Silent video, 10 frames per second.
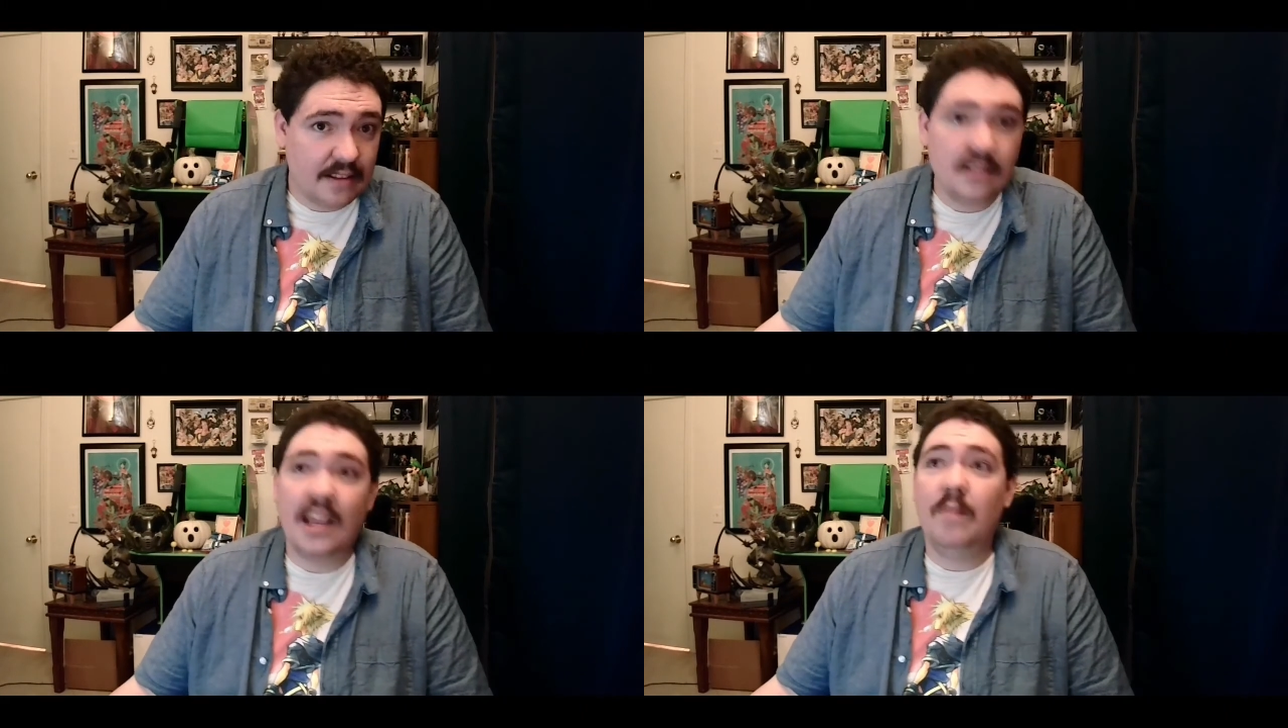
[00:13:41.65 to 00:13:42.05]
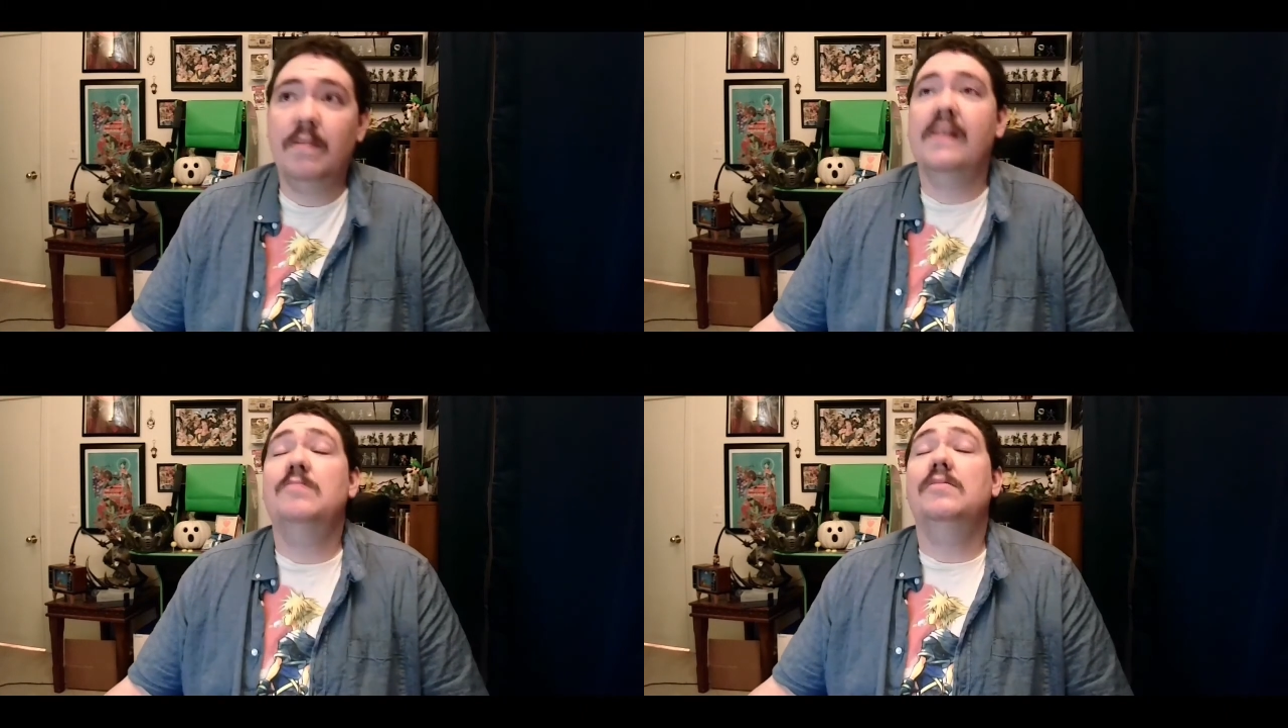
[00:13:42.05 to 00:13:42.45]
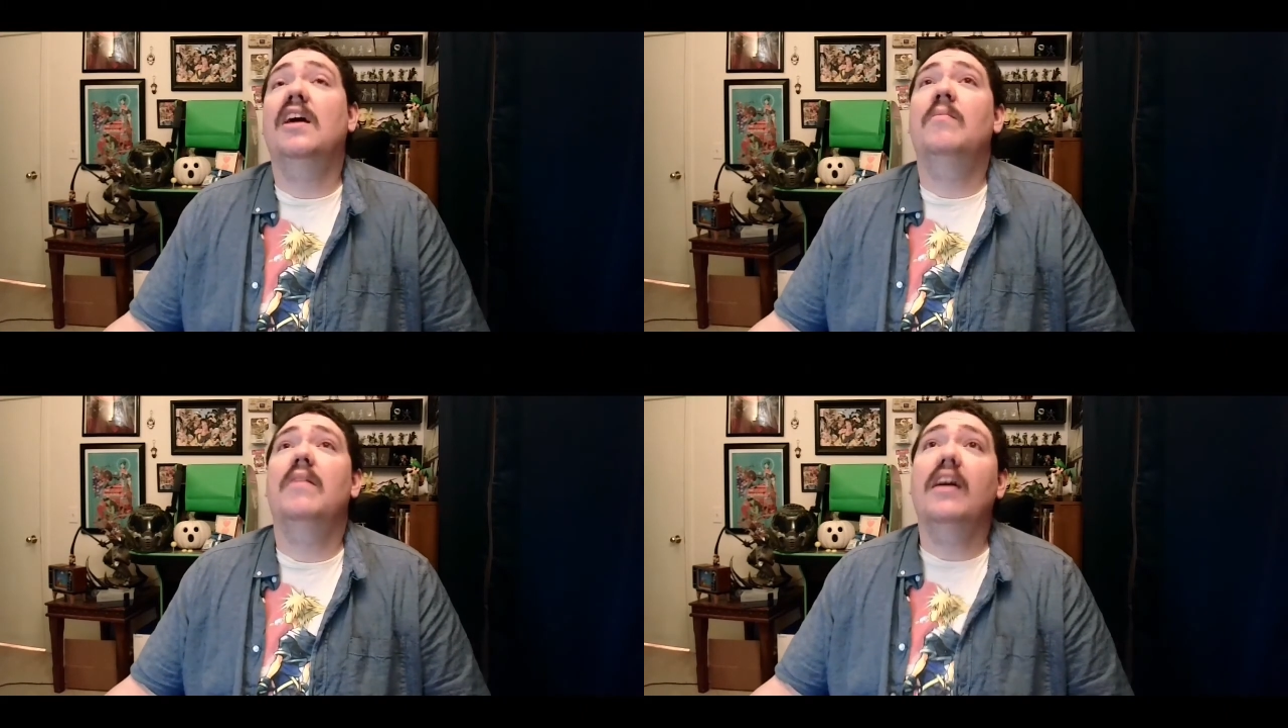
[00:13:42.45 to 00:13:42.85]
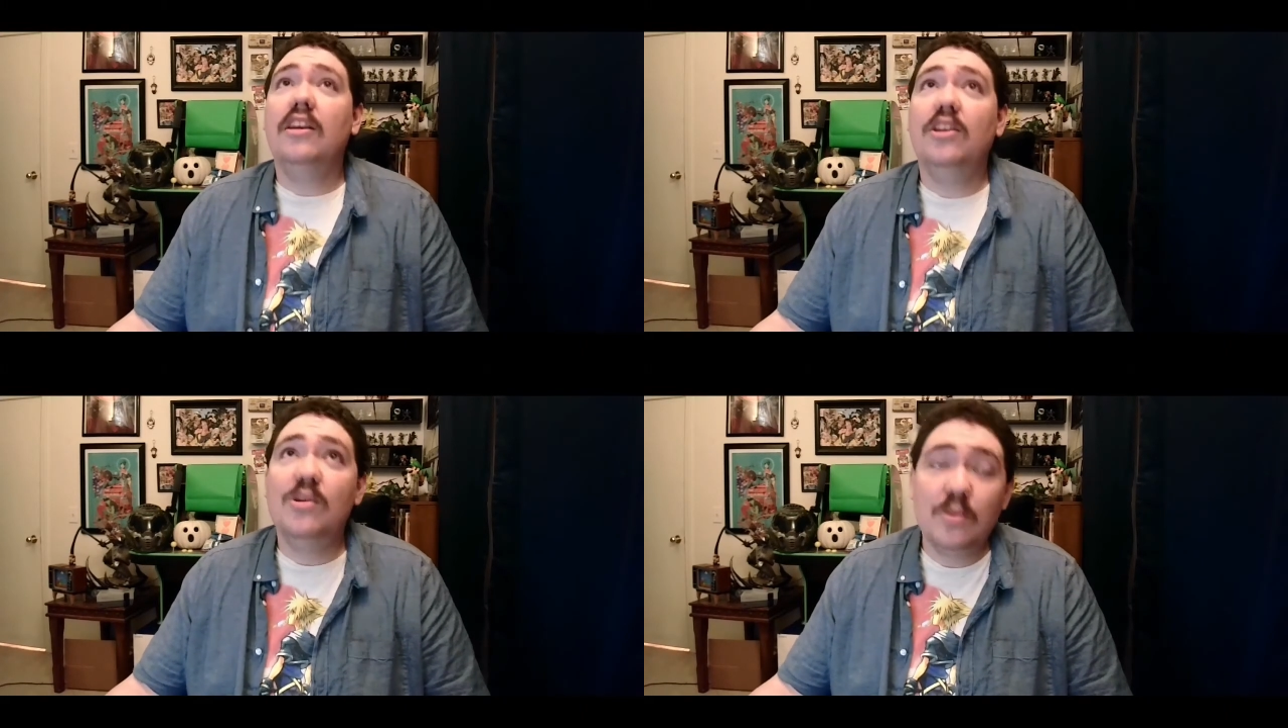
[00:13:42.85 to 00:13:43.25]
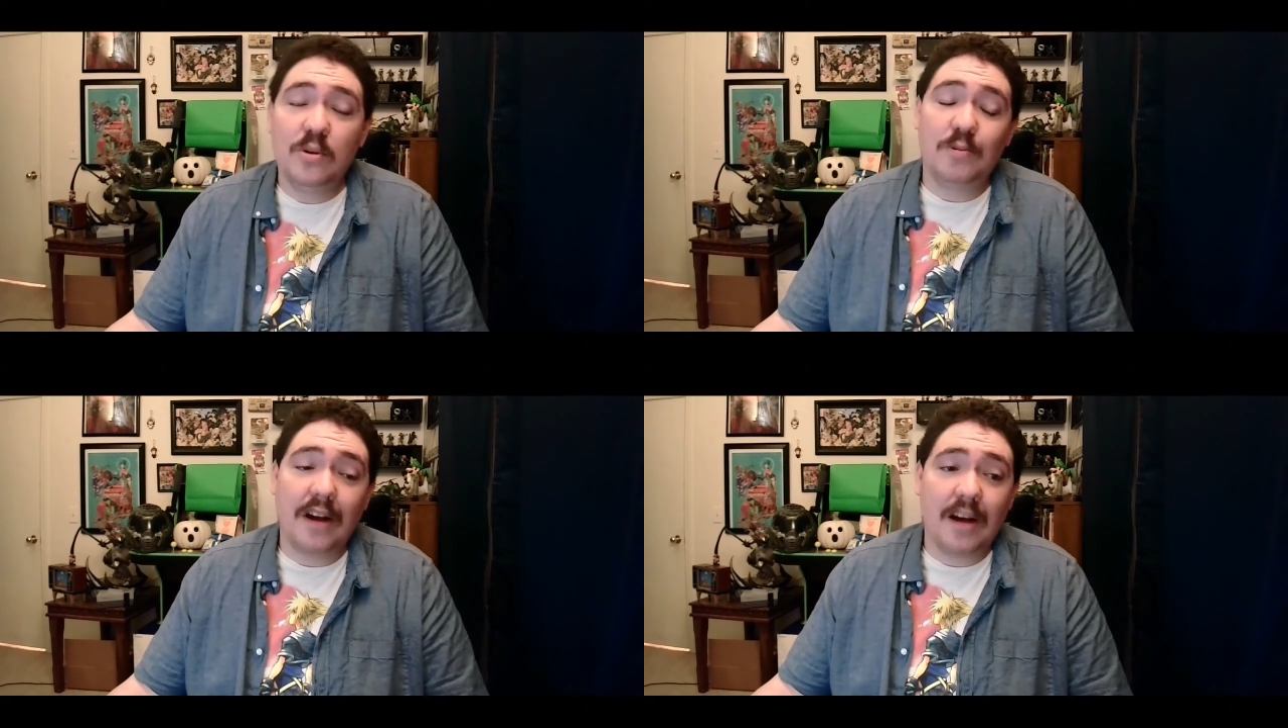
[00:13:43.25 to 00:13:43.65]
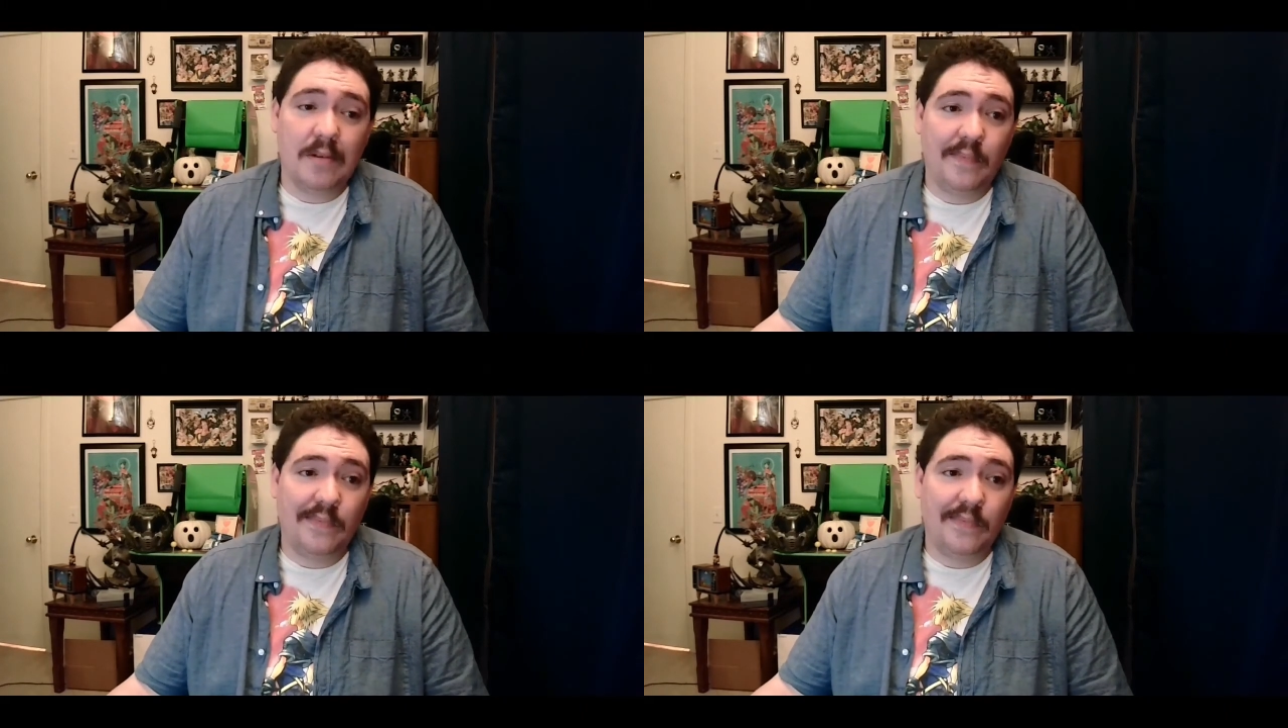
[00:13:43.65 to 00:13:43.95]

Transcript: scalping has become a huge problem.